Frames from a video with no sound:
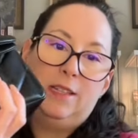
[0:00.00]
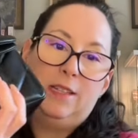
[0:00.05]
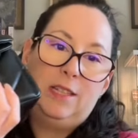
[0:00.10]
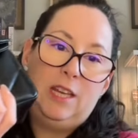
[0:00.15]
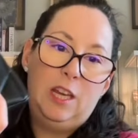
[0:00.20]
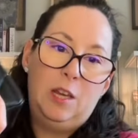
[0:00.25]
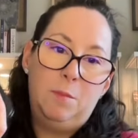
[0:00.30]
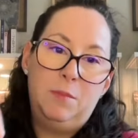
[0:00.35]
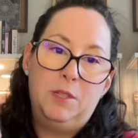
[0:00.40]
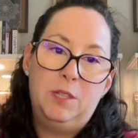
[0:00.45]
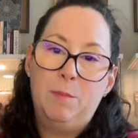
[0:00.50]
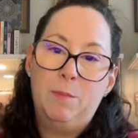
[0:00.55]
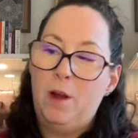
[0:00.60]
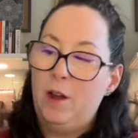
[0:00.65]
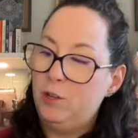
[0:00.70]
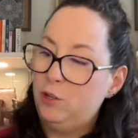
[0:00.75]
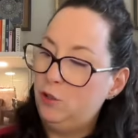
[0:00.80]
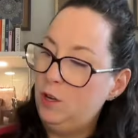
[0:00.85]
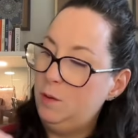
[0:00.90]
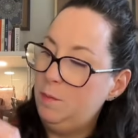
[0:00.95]
same
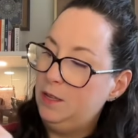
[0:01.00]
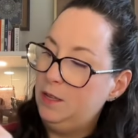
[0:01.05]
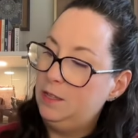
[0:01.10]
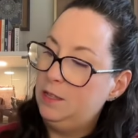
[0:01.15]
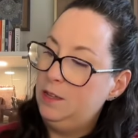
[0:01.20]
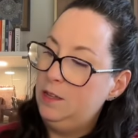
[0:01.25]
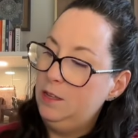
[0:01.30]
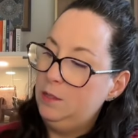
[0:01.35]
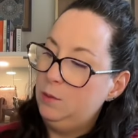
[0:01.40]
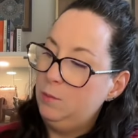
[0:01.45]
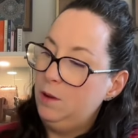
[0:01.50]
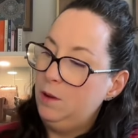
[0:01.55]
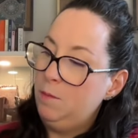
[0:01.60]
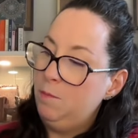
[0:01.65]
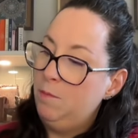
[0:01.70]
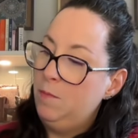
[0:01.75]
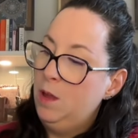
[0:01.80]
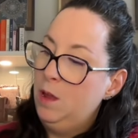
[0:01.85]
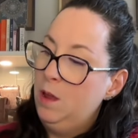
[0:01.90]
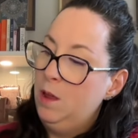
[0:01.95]
spa treatment to this
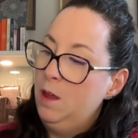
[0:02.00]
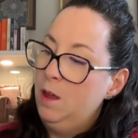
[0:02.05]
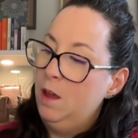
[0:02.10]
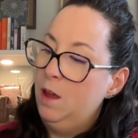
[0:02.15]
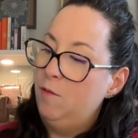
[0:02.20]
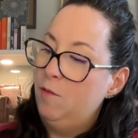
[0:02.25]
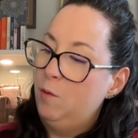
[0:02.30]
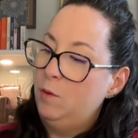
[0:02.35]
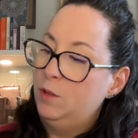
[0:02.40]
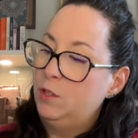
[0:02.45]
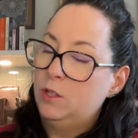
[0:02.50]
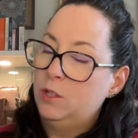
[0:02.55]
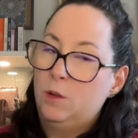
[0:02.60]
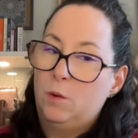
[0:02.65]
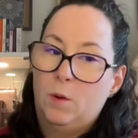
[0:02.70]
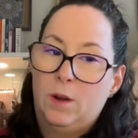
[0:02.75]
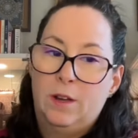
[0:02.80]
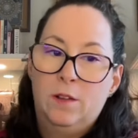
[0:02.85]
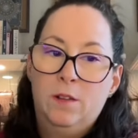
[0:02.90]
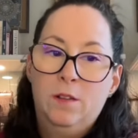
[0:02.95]
one every once in a
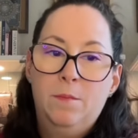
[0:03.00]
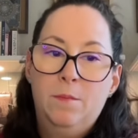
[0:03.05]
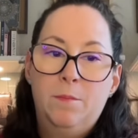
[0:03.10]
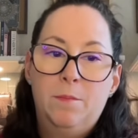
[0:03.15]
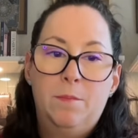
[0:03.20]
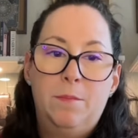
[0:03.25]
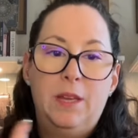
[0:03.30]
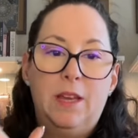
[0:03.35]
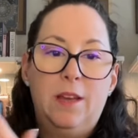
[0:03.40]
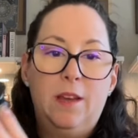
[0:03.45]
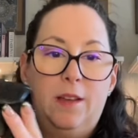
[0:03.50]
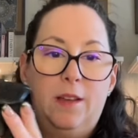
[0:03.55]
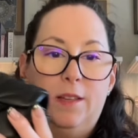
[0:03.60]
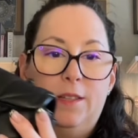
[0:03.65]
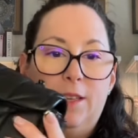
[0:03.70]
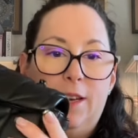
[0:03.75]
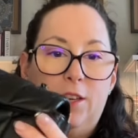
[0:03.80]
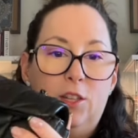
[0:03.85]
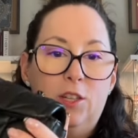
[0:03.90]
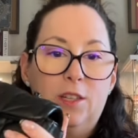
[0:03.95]
while
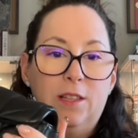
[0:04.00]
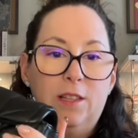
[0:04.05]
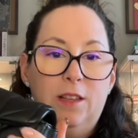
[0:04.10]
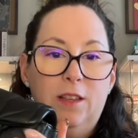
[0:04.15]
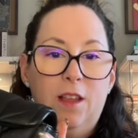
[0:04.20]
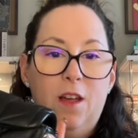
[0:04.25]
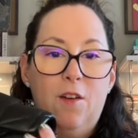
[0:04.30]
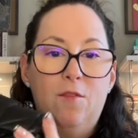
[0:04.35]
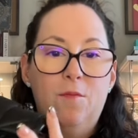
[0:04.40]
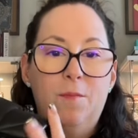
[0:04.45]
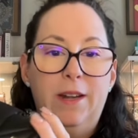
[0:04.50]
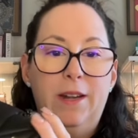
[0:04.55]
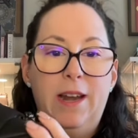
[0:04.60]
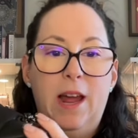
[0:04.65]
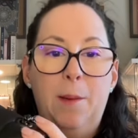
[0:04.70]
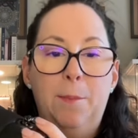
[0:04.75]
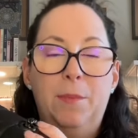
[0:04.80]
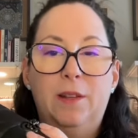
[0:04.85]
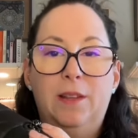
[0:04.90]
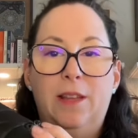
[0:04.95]
because I just love my
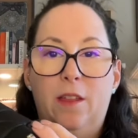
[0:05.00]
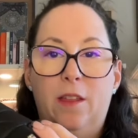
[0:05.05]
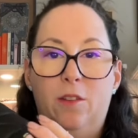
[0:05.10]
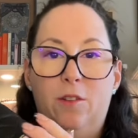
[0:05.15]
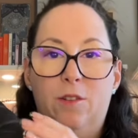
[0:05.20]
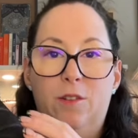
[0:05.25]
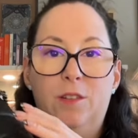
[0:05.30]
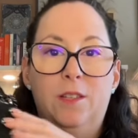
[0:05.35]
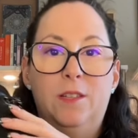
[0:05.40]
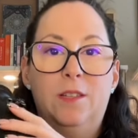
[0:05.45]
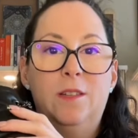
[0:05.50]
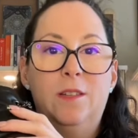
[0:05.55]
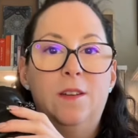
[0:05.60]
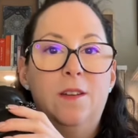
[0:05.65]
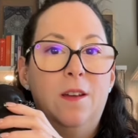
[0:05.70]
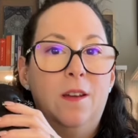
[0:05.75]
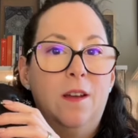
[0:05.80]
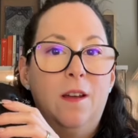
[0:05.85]
Napa leathers